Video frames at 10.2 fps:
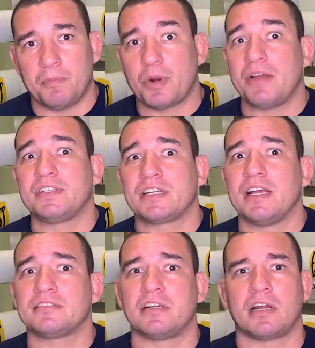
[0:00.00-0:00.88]
private
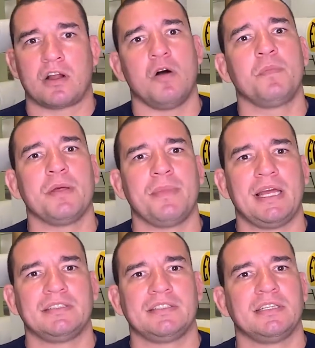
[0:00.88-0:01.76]
classes are a
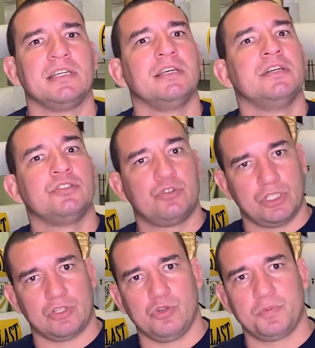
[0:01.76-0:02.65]
complement to
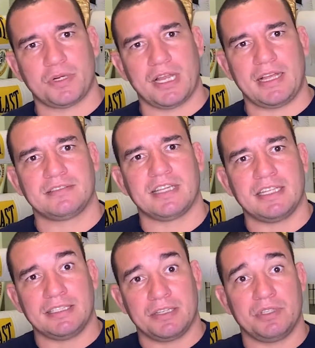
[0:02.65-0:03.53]
the group class,
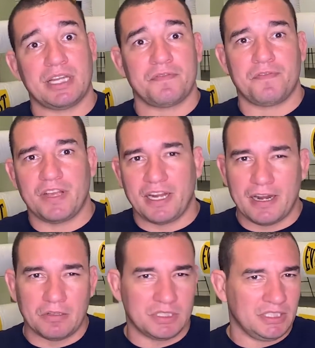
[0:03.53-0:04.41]
and then you can
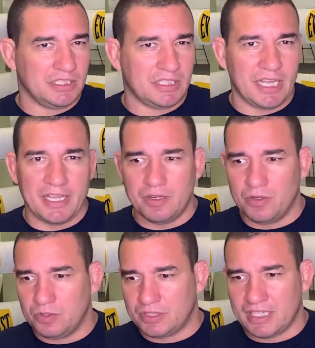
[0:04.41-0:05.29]
figure out the
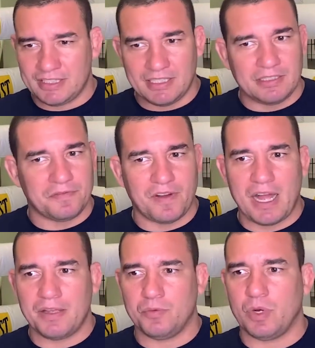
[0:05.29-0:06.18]
details,
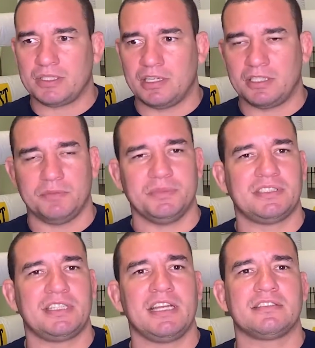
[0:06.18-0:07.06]
identify what are the
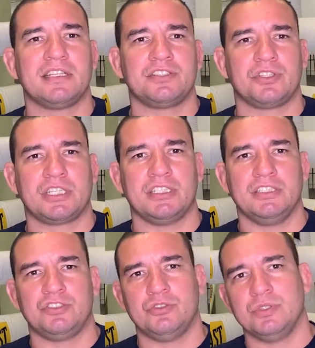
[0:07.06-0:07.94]
mistakes that your
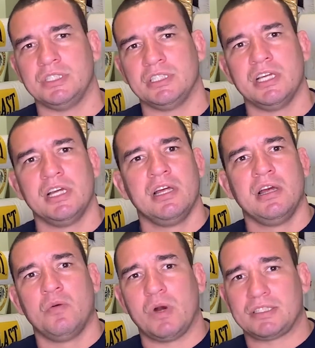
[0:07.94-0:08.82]
kid is doing,
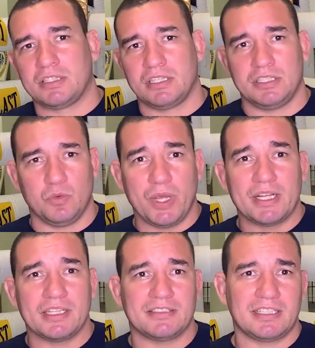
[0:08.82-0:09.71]
what are the
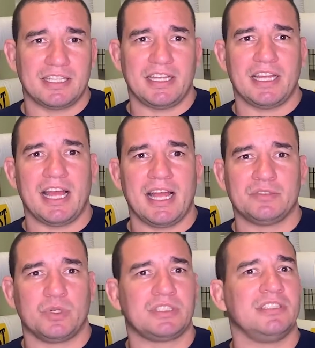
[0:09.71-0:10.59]
weaknesses that he
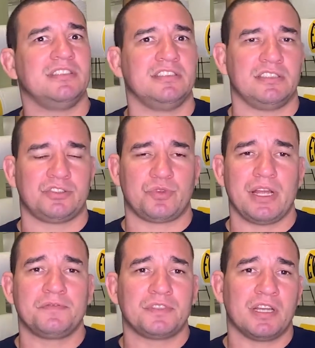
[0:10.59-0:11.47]
has, what is his
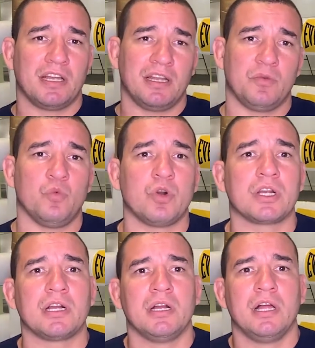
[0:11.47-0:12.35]
strengths, and work